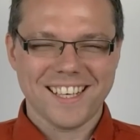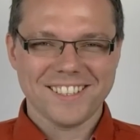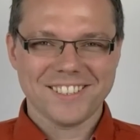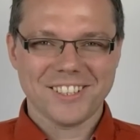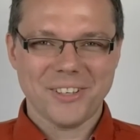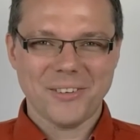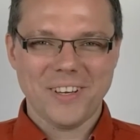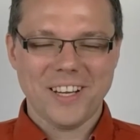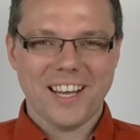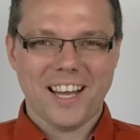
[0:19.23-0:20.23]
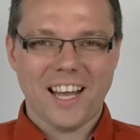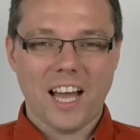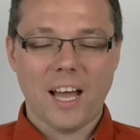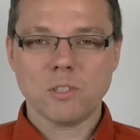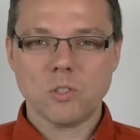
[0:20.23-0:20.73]
So
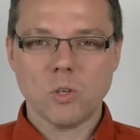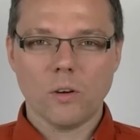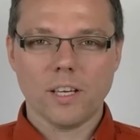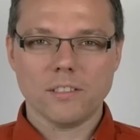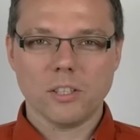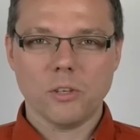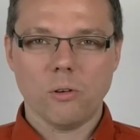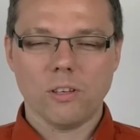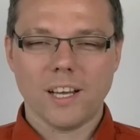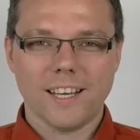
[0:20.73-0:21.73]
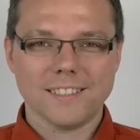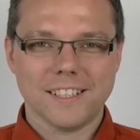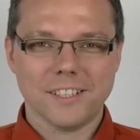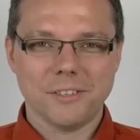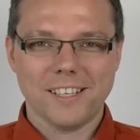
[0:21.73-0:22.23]
I'm just talking so you all guys
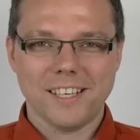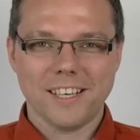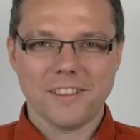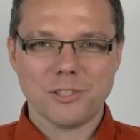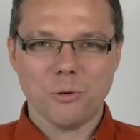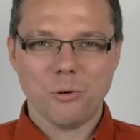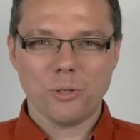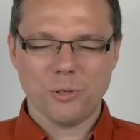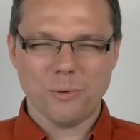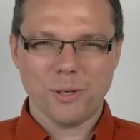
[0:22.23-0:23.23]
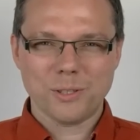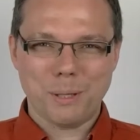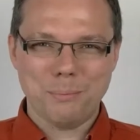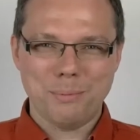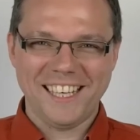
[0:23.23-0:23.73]
you can hear that your audio works
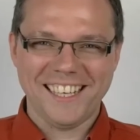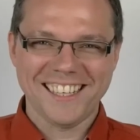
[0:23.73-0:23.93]
properly.